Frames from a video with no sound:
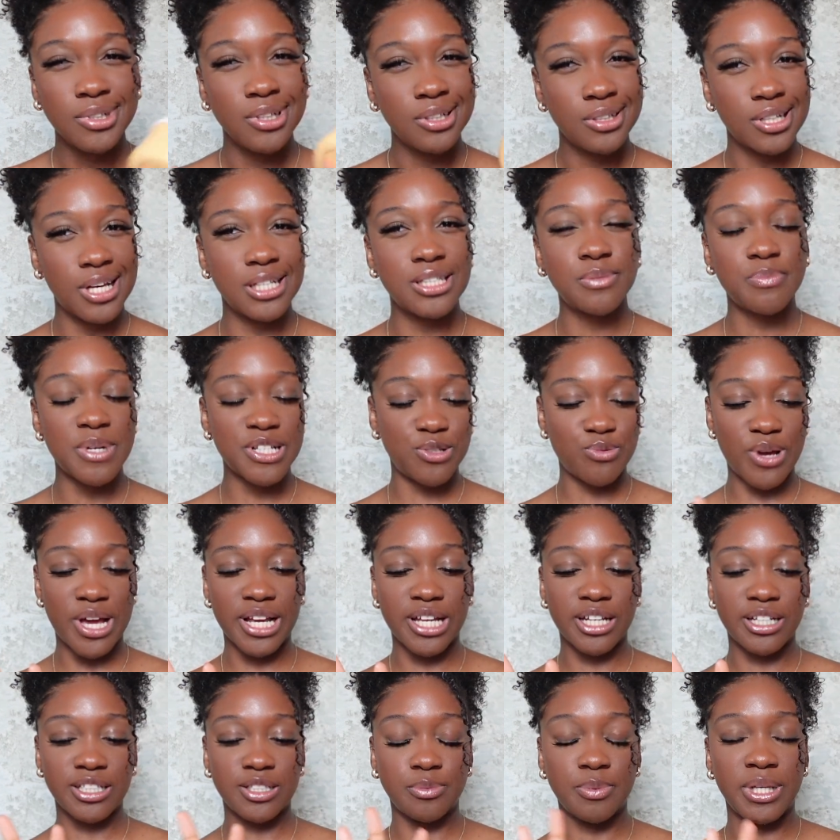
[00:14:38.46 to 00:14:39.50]
That's the best way I
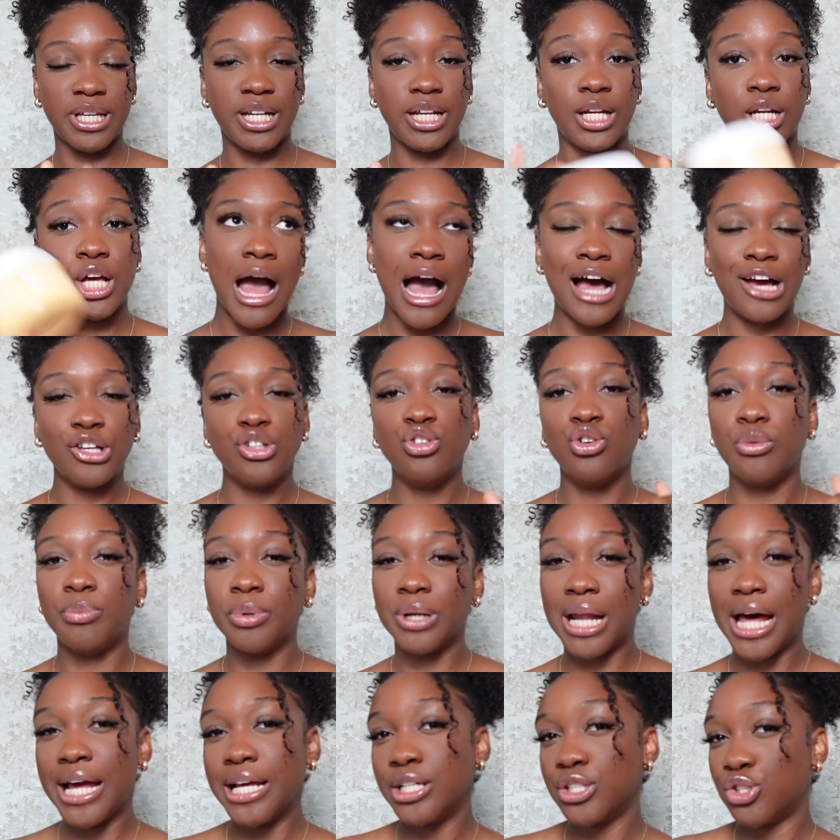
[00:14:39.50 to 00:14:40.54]
can explain it. How you
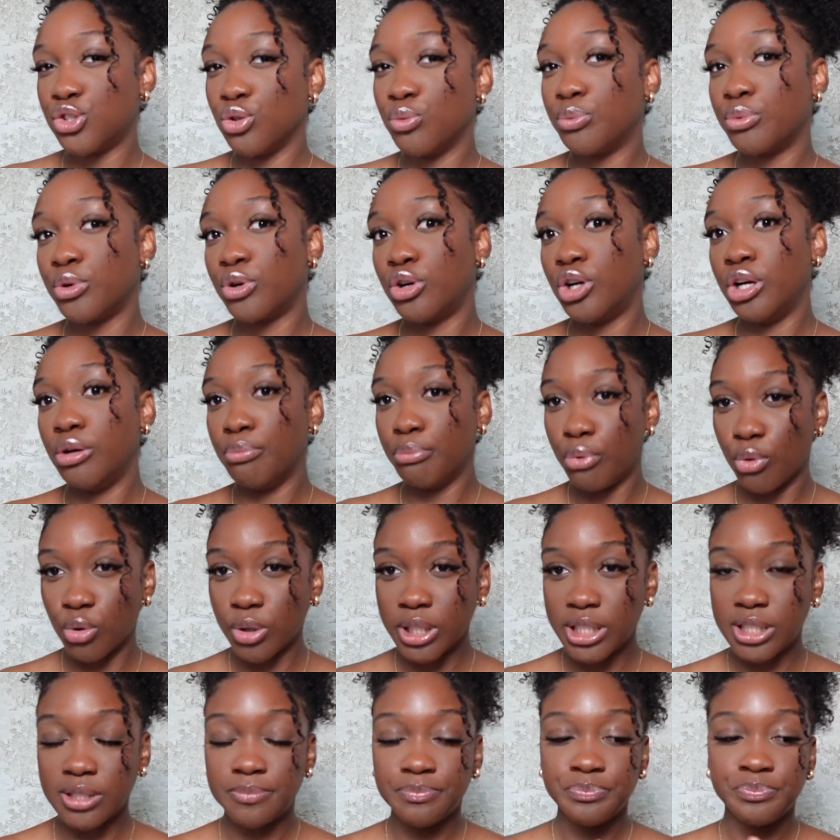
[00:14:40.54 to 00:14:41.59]
apply is super
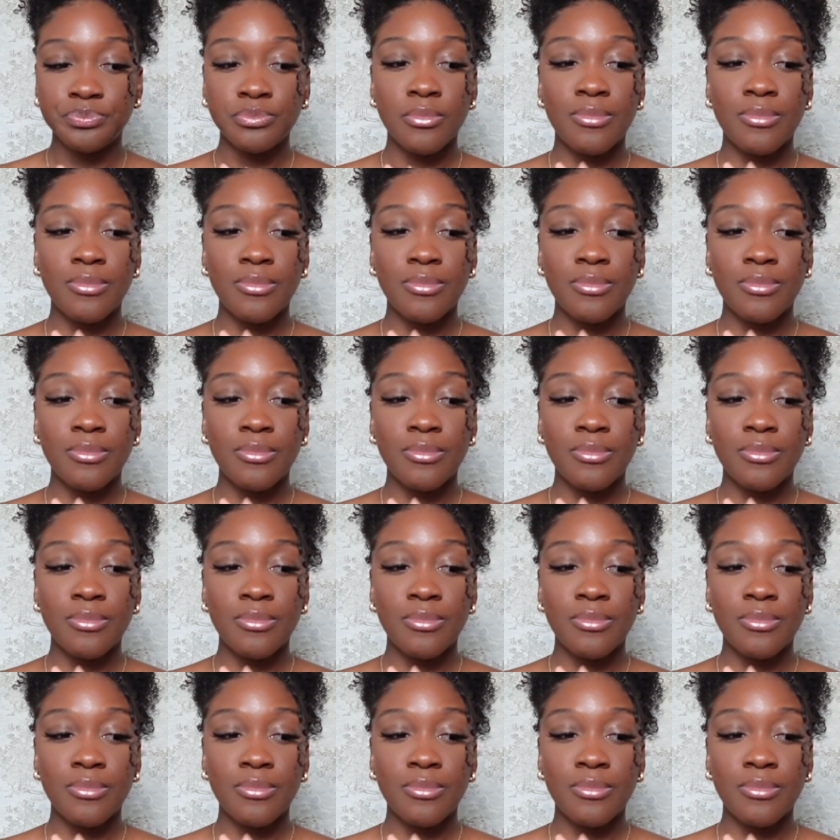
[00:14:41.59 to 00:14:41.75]
important.